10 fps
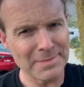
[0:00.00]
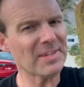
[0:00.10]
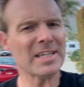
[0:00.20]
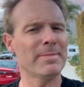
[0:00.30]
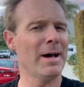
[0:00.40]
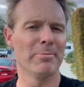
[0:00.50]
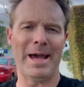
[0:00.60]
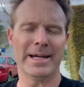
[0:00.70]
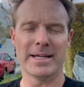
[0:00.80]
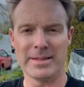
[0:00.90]
something about
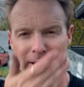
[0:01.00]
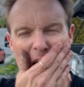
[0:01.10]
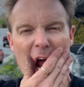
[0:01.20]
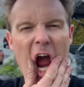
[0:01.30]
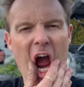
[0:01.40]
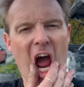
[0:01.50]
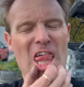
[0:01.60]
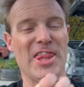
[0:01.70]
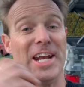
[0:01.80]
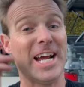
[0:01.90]
packing that uh,
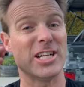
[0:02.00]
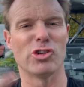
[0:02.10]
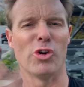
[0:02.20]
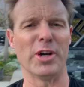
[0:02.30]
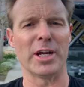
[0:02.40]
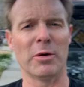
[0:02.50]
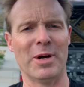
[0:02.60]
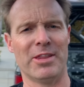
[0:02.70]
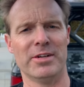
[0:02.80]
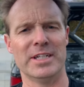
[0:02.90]
that I enjoy,
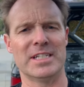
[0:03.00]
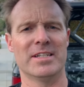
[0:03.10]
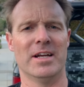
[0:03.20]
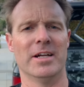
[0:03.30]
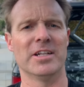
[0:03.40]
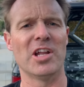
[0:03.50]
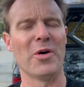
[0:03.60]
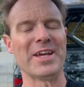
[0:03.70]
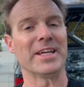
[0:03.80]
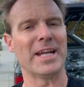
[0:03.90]
whether it's uh,
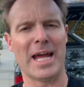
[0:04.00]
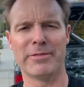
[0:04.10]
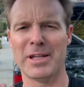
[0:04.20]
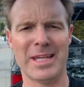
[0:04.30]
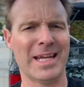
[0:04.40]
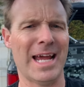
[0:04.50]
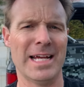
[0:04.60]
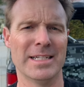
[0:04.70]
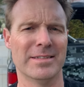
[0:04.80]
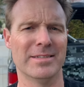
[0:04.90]
knowing that everything
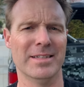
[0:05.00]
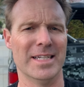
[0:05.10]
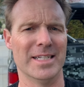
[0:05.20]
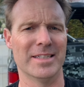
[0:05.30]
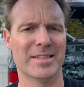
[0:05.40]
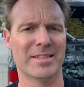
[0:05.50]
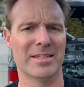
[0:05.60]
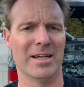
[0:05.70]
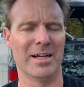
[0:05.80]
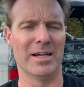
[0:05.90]
has
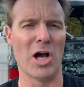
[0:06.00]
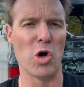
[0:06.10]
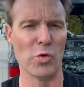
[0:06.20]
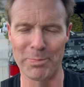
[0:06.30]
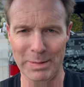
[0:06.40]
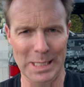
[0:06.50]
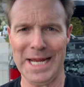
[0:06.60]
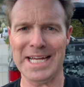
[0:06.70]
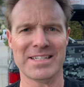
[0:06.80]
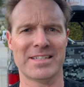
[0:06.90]
its uh, own
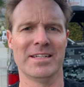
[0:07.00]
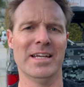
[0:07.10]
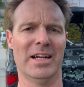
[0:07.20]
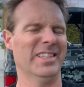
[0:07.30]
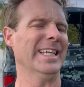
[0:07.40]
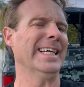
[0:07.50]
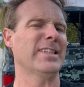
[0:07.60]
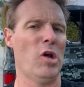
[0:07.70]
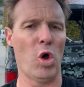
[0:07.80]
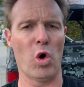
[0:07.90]
place, everything has
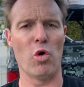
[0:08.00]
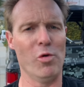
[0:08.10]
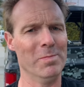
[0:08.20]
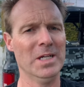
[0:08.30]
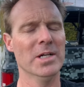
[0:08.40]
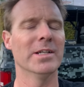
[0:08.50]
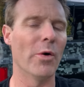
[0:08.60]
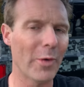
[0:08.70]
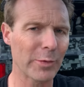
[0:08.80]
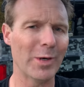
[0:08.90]
a home,
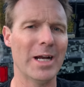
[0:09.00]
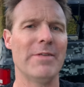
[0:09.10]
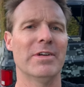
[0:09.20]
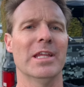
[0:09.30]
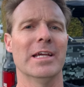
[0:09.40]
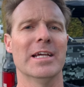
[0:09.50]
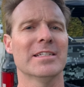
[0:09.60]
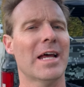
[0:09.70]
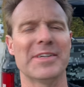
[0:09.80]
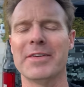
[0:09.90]
knowing where everything
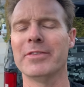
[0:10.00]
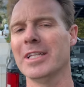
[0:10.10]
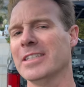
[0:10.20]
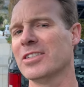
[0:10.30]
is, having everything